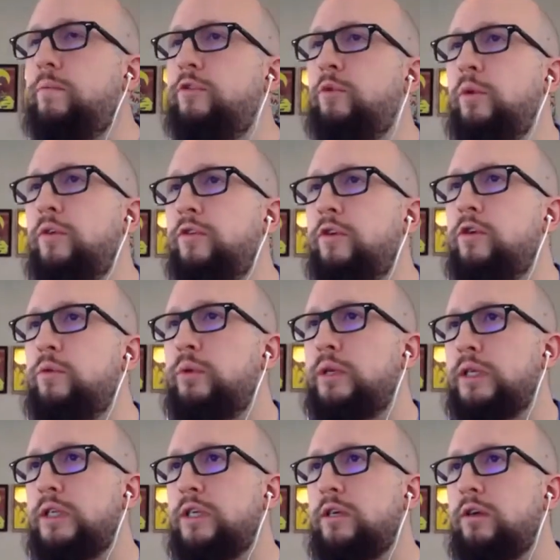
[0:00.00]
from 2 weeks ago
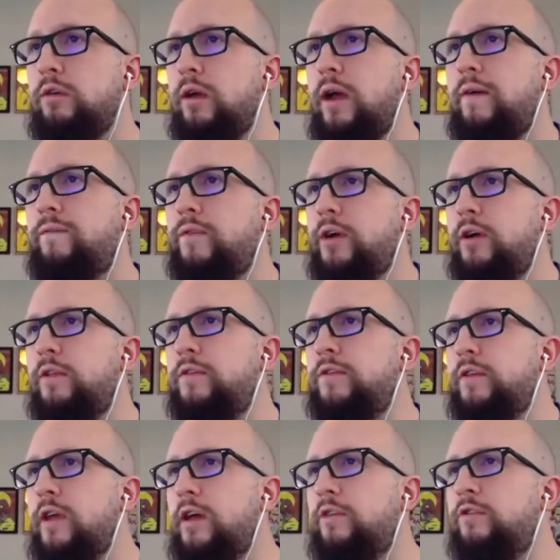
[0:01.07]
was to have fun,
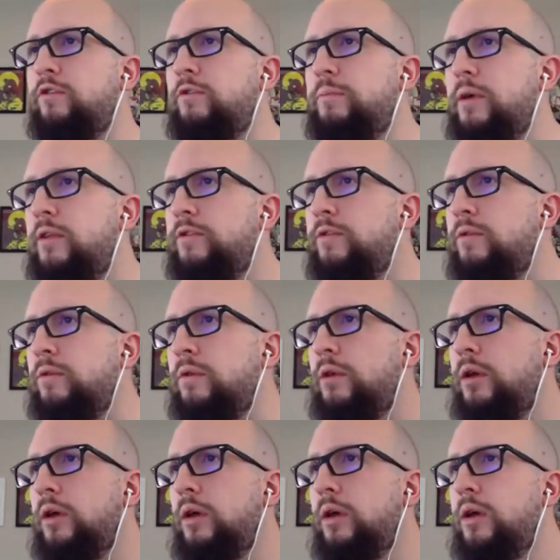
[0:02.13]
sketch, use pencil,
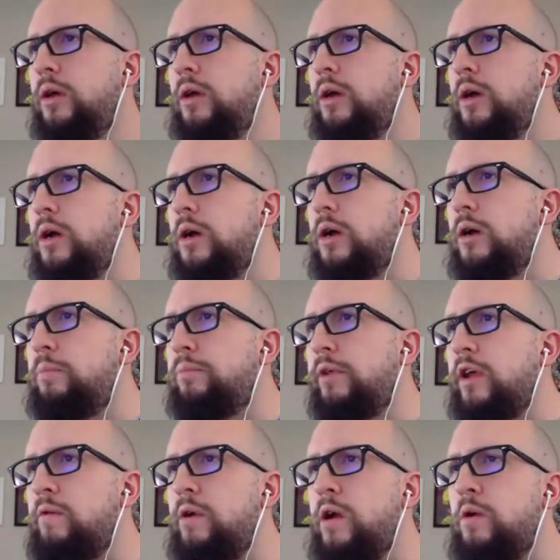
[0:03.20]

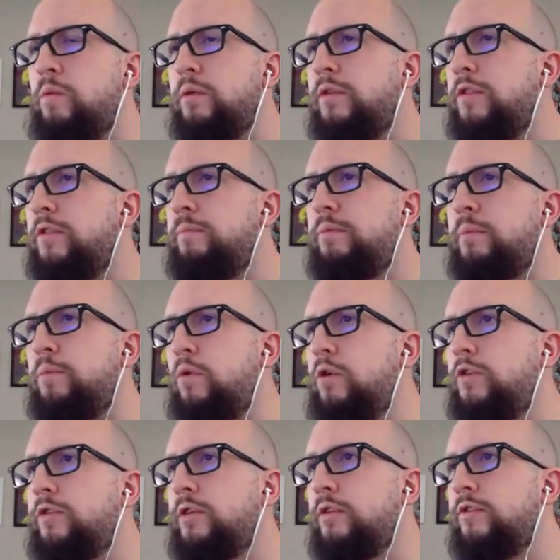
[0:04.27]
play around with
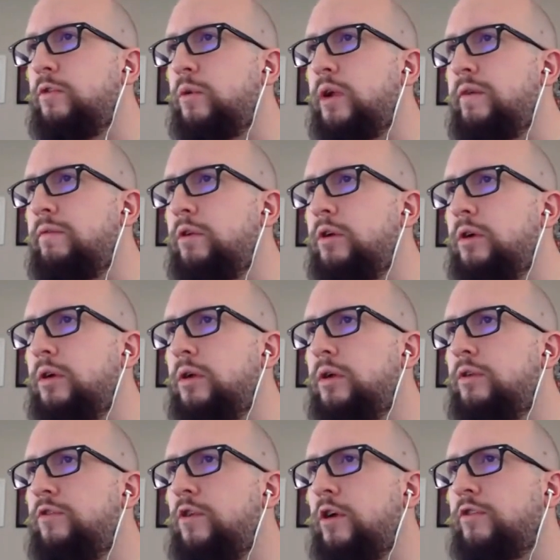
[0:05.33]
proportions or whatever
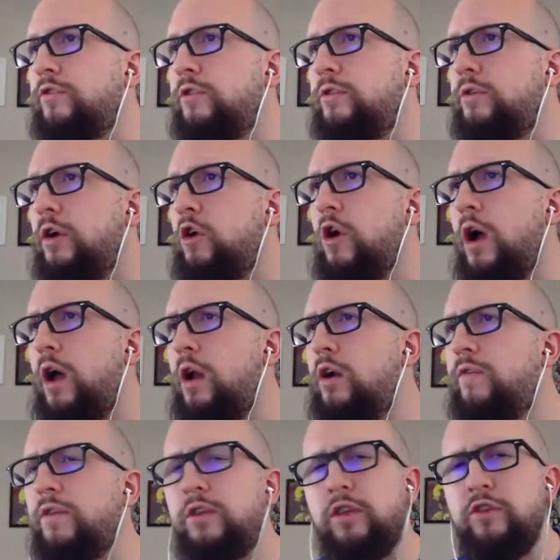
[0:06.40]
structure. I don't know
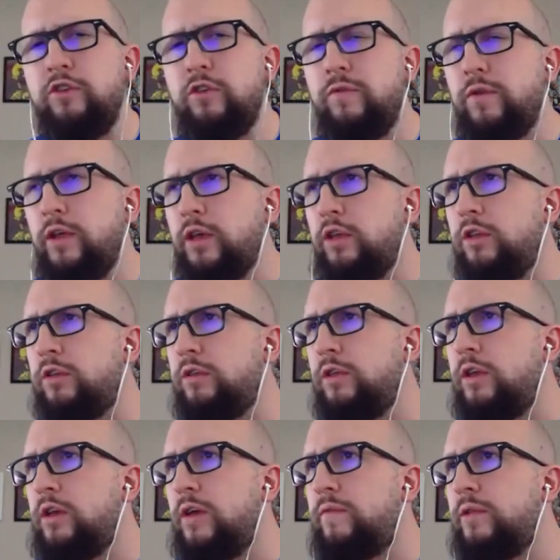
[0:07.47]
if did you feel like you did
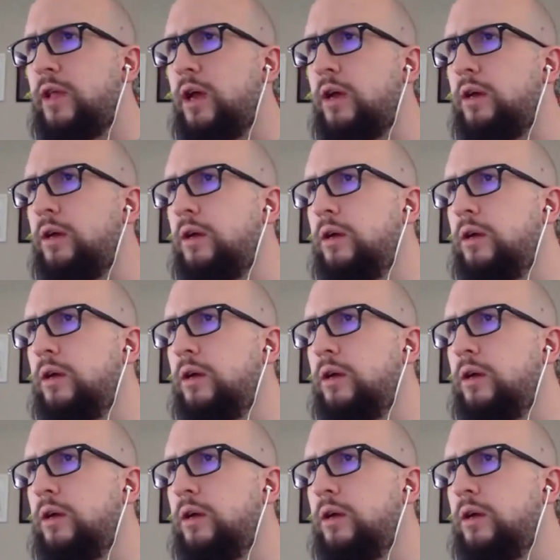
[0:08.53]
enough of that